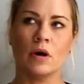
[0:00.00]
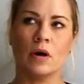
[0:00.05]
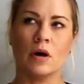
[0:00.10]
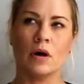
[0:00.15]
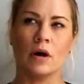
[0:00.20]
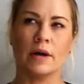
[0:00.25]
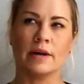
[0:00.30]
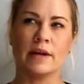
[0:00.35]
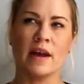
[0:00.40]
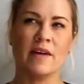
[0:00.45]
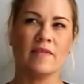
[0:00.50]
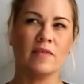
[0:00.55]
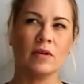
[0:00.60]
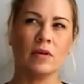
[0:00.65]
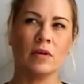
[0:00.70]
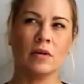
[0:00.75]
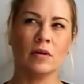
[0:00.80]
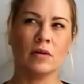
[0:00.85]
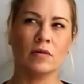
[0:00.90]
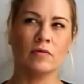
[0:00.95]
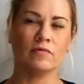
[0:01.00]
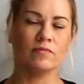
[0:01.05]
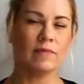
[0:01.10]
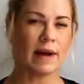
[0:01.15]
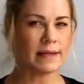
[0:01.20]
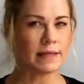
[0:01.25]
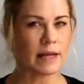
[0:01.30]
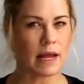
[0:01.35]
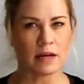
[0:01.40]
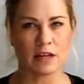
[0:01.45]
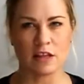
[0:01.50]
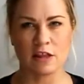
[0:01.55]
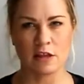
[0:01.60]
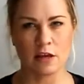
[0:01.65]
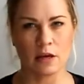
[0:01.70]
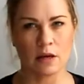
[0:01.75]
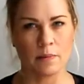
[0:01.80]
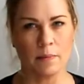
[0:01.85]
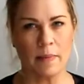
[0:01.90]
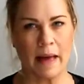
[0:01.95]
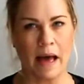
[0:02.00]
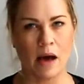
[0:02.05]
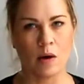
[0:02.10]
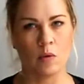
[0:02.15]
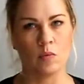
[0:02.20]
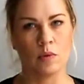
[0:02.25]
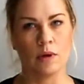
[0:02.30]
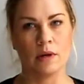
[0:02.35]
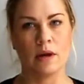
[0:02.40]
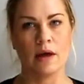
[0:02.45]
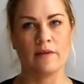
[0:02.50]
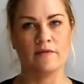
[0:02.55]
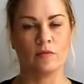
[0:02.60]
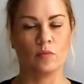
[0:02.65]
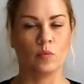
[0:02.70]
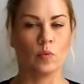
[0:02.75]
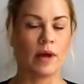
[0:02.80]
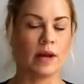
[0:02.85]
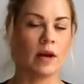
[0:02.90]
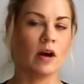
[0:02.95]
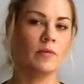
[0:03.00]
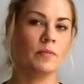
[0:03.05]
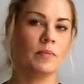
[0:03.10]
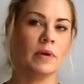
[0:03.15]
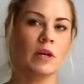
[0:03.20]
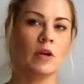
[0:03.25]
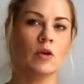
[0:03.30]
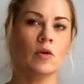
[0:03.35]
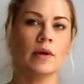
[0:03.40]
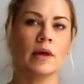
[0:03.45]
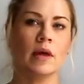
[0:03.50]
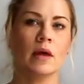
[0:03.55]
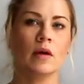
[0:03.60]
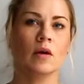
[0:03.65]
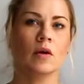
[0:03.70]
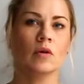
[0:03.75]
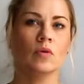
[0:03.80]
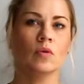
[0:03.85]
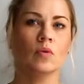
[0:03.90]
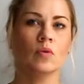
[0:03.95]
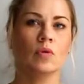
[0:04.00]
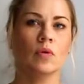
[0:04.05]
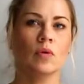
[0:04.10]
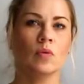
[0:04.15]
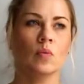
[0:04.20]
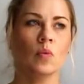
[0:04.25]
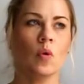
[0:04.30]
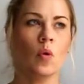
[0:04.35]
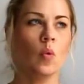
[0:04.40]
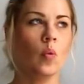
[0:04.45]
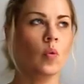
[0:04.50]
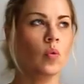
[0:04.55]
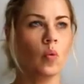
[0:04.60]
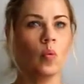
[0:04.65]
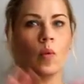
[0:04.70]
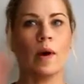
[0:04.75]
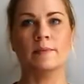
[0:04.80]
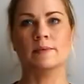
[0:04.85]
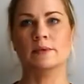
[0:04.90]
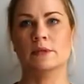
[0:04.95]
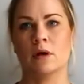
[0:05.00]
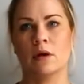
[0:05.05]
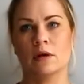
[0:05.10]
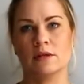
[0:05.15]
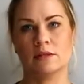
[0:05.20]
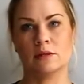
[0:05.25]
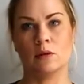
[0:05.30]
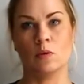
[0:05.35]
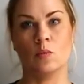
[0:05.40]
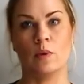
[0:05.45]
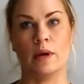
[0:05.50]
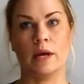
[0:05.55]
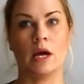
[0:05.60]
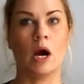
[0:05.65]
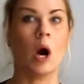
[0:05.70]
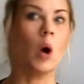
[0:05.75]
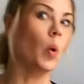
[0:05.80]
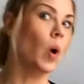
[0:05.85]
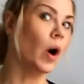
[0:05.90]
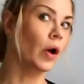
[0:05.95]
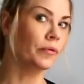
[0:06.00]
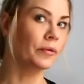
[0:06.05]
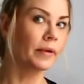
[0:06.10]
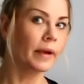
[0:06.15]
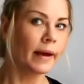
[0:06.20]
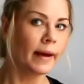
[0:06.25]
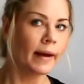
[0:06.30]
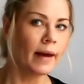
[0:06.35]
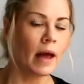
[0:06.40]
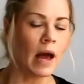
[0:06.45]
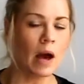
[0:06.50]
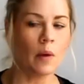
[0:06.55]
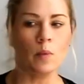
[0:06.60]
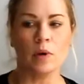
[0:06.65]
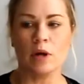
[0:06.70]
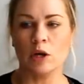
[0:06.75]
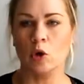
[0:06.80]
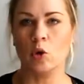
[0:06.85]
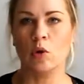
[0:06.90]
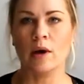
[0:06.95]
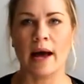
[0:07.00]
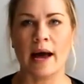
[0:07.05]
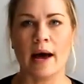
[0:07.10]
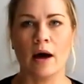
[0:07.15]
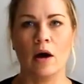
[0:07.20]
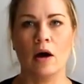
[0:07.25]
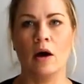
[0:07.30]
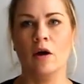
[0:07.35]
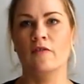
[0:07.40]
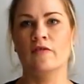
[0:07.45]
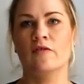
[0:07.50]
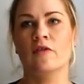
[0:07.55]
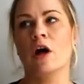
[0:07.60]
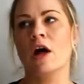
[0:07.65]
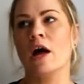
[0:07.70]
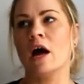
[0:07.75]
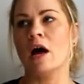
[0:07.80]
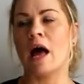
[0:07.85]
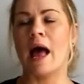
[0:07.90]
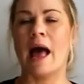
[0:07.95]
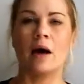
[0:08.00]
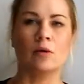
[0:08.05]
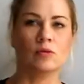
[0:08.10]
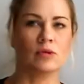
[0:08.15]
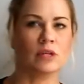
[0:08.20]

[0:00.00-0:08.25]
I'd never read anything about when I'd been looking on all the websites that we go on and we look at of how to